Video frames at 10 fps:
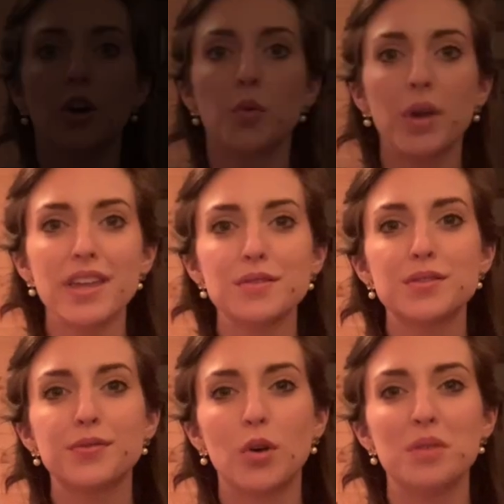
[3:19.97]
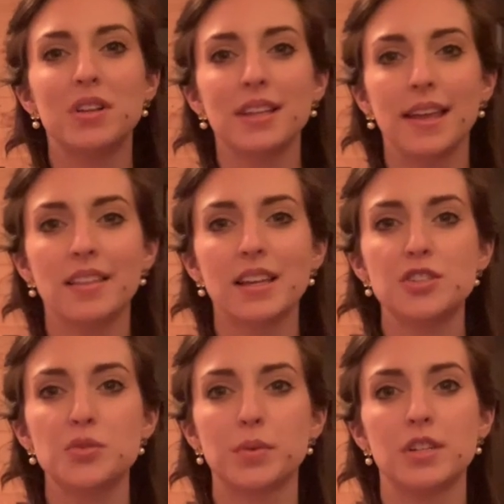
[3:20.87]
We use formal
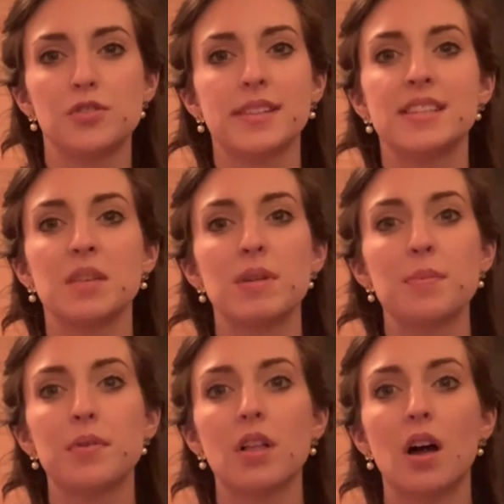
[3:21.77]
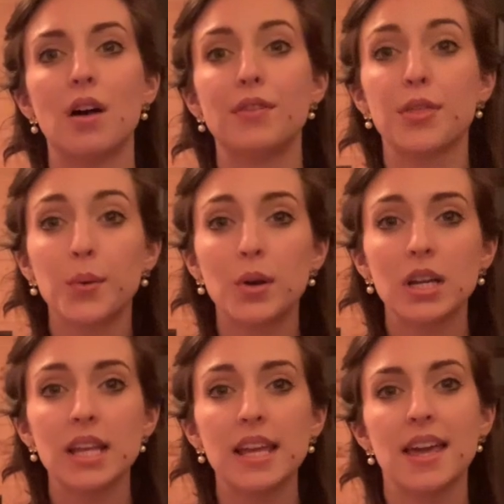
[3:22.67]
English when addressing people of
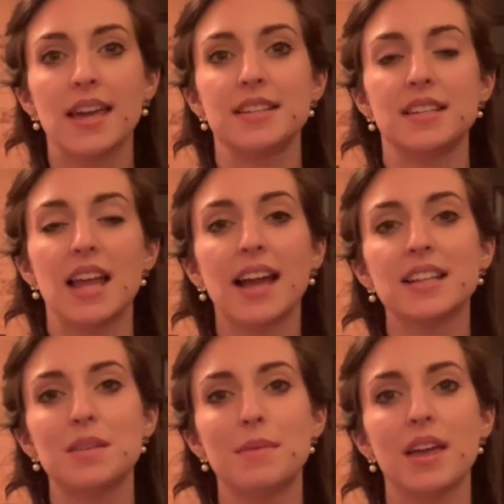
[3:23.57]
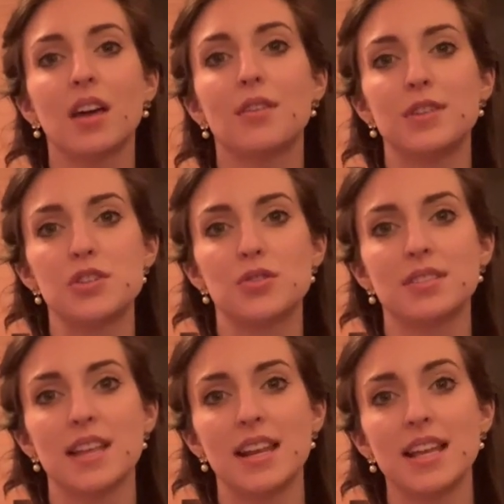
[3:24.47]
authority and in academic official
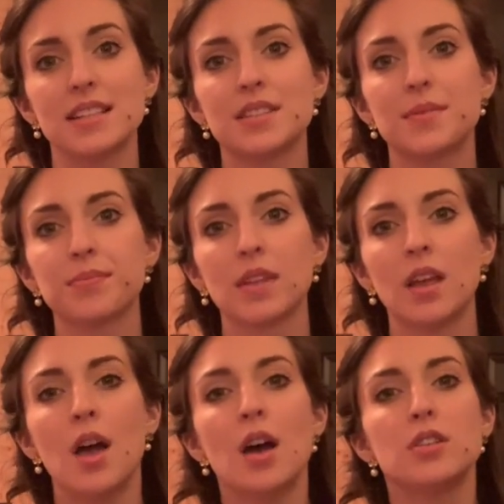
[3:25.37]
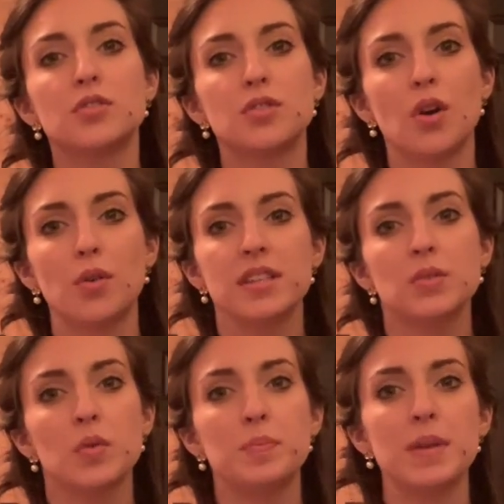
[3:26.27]
settings. So this
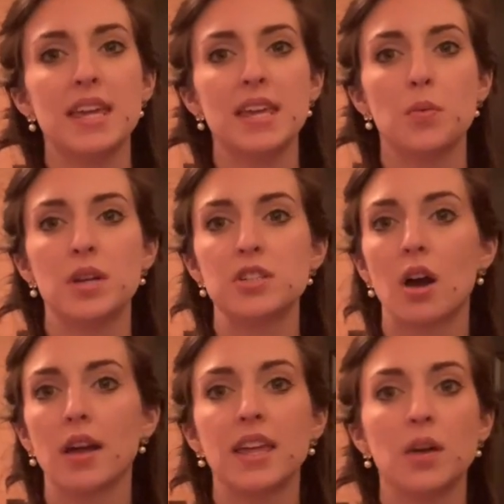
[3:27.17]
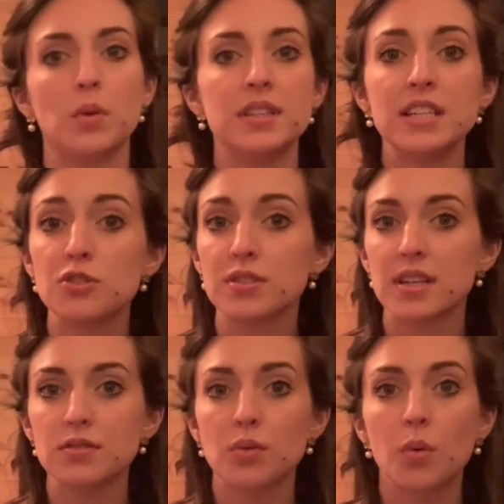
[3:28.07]
would be when talking with teachers
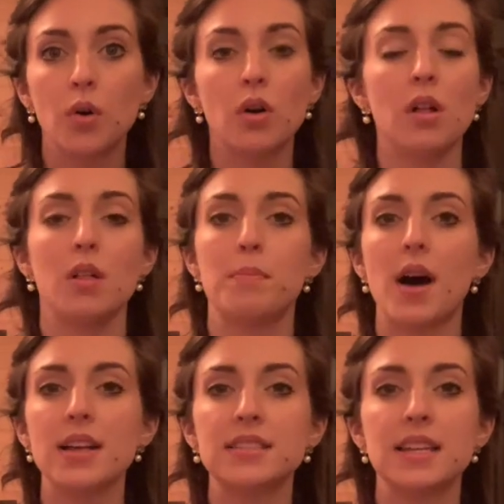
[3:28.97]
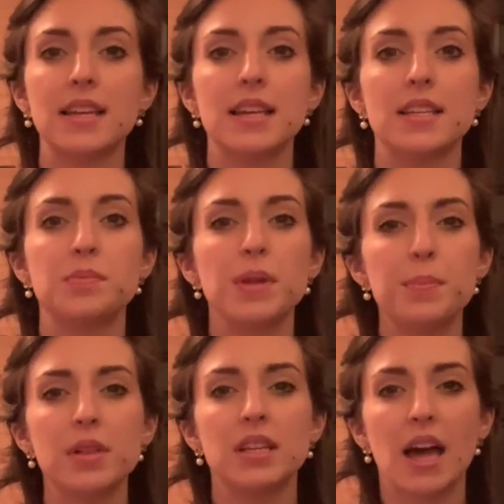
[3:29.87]
at school, bosses,
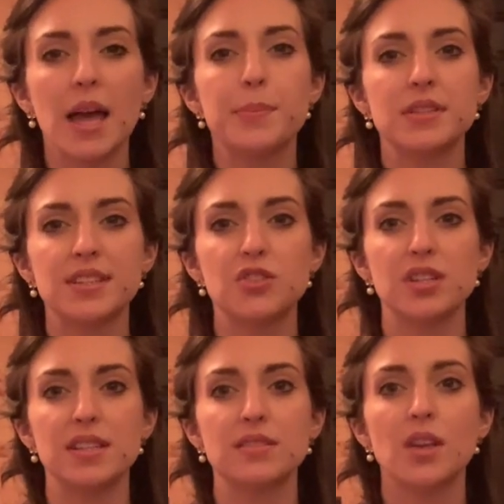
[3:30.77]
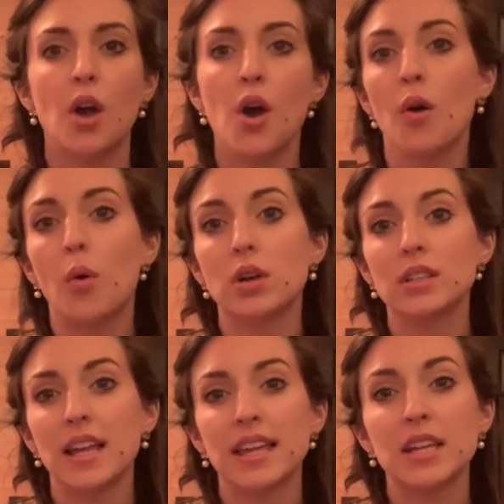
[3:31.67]
people in high positions, or
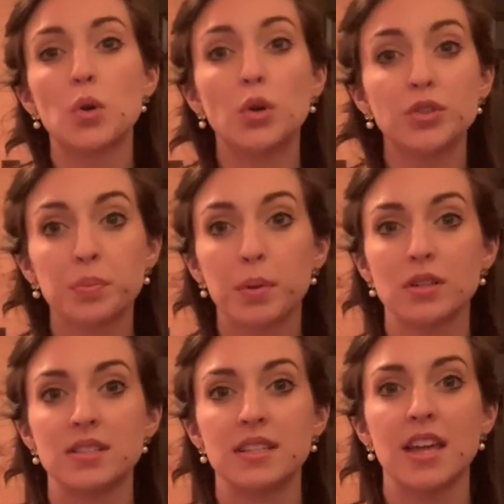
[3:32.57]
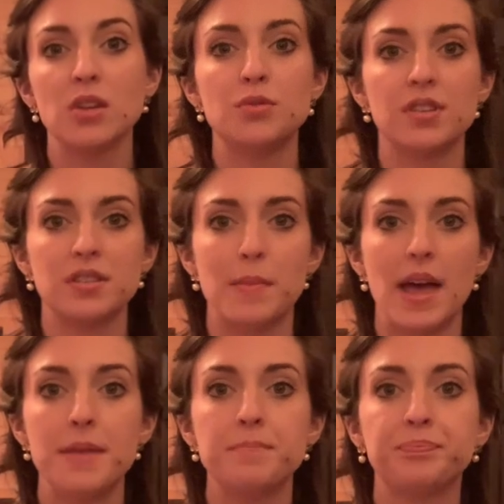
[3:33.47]
like an older person that you just met.